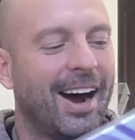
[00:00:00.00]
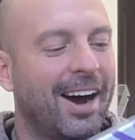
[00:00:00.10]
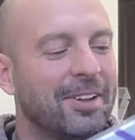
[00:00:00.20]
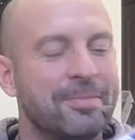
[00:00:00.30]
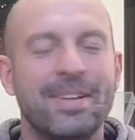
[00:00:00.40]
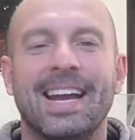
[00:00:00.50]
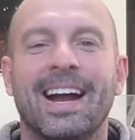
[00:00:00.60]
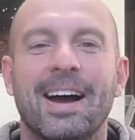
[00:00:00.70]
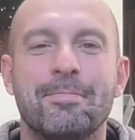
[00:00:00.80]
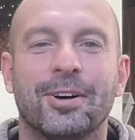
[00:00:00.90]
I'll admit,
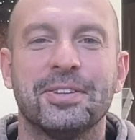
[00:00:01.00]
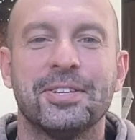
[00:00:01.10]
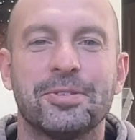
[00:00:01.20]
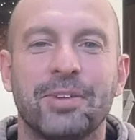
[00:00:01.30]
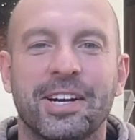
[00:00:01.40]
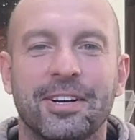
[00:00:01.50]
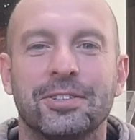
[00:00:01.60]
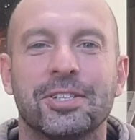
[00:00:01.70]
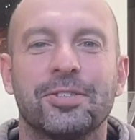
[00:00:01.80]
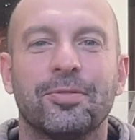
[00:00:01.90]
I bought this record
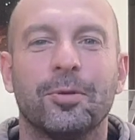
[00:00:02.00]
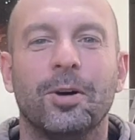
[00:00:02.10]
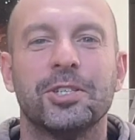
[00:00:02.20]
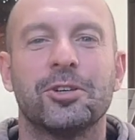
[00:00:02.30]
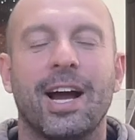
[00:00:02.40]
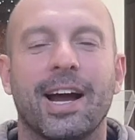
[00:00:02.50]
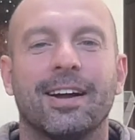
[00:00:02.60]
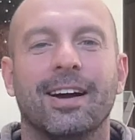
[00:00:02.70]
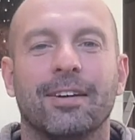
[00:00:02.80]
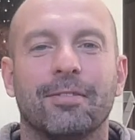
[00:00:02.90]
just for one track.
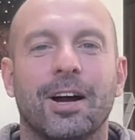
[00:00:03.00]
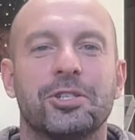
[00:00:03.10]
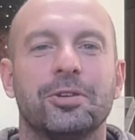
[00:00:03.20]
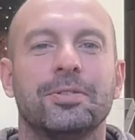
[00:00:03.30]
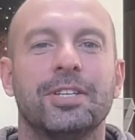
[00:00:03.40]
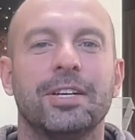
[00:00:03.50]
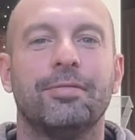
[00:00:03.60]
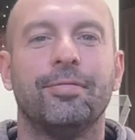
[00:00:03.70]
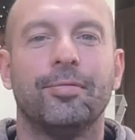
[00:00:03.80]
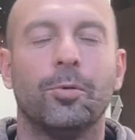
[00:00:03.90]
Roger did
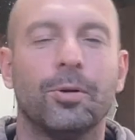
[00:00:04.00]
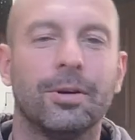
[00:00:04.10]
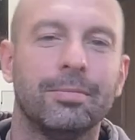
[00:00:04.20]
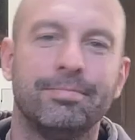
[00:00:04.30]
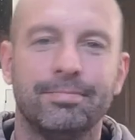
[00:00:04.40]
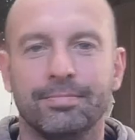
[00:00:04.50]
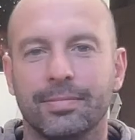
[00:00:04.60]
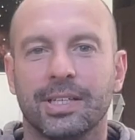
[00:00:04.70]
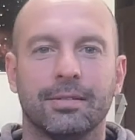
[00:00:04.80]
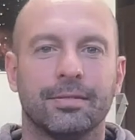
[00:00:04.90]
four
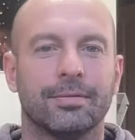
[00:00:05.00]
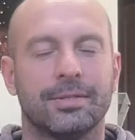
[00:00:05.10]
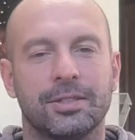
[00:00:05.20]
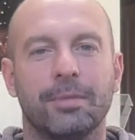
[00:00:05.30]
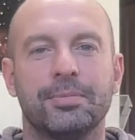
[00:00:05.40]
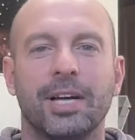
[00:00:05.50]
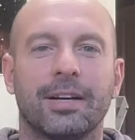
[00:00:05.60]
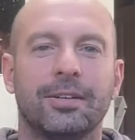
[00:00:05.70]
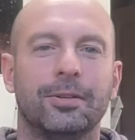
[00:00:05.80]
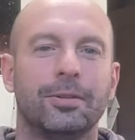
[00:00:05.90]
dub
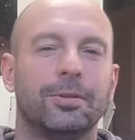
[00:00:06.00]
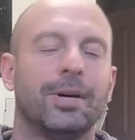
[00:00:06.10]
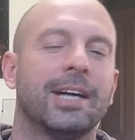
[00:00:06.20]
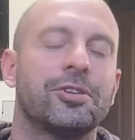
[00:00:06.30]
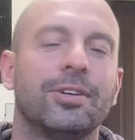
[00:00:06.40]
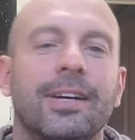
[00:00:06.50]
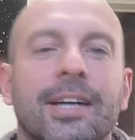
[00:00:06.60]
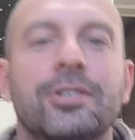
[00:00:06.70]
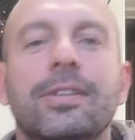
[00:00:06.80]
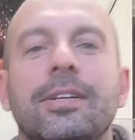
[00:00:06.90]
techno,
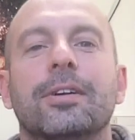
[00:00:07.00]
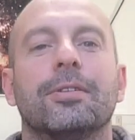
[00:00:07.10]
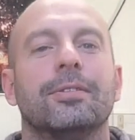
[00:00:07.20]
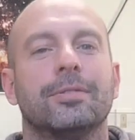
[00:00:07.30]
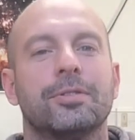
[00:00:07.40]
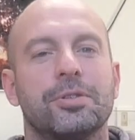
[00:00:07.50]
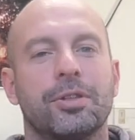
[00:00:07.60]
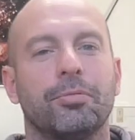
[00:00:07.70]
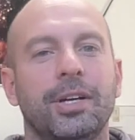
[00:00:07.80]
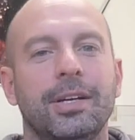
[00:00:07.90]
actually no, there's
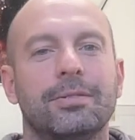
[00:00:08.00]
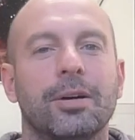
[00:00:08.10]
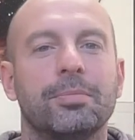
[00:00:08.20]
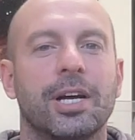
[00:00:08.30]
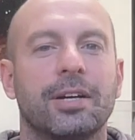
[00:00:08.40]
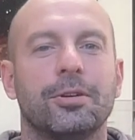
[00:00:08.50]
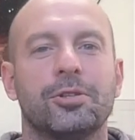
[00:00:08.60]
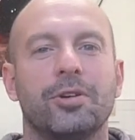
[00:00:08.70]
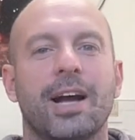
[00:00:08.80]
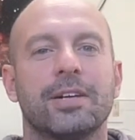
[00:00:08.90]
three dub techno
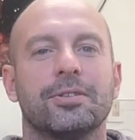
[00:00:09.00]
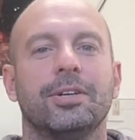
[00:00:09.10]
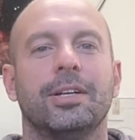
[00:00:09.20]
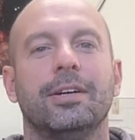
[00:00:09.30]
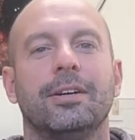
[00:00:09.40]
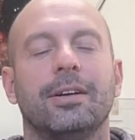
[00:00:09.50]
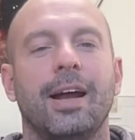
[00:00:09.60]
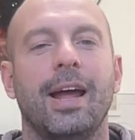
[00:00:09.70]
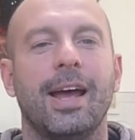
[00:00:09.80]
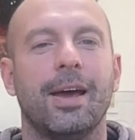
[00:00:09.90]
tracks on
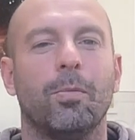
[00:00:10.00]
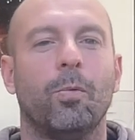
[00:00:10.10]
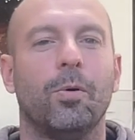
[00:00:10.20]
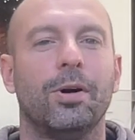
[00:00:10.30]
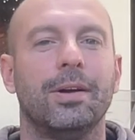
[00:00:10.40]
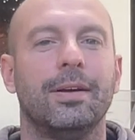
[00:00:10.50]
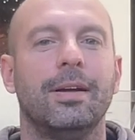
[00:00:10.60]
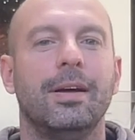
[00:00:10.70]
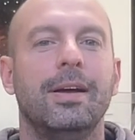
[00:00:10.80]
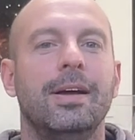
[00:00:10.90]
here and
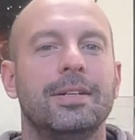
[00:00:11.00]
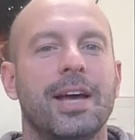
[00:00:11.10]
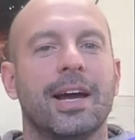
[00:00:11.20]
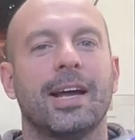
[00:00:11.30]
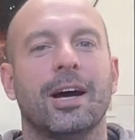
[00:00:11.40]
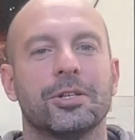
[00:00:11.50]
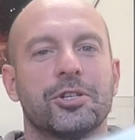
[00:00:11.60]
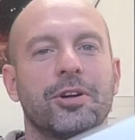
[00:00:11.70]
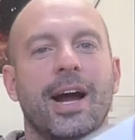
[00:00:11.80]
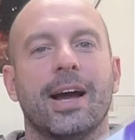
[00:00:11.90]
one tech house
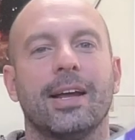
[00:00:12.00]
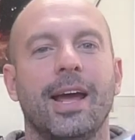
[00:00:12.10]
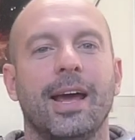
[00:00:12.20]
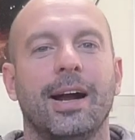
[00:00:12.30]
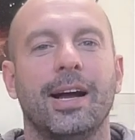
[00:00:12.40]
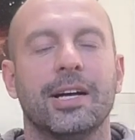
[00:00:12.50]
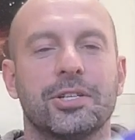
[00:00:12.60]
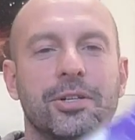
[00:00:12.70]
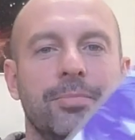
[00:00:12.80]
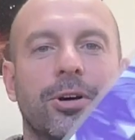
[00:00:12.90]
track, and I
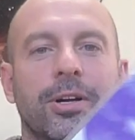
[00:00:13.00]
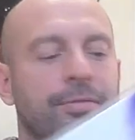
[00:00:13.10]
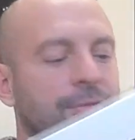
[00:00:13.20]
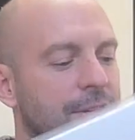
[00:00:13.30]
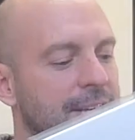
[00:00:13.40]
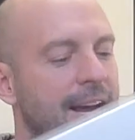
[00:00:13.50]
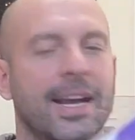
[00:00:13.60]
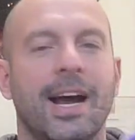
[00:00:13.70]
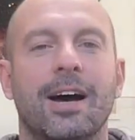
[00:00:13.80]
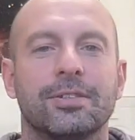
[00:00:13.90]
actually bought it for the tech
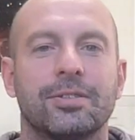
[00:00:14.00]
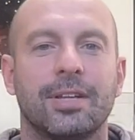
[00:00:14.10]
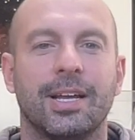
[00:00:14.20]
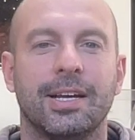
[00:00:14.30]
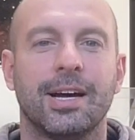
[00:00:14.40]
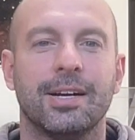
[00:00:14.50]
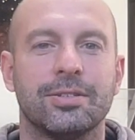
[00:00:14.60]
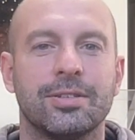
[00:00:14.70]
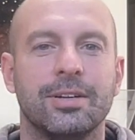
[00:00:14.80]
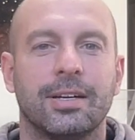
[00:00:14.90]
house that he kind of
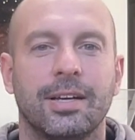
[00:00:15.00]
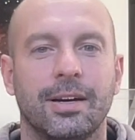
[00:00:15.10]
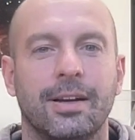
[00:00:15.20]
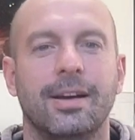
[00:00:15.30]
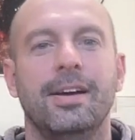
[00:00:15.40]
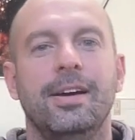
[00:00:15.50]
snuck in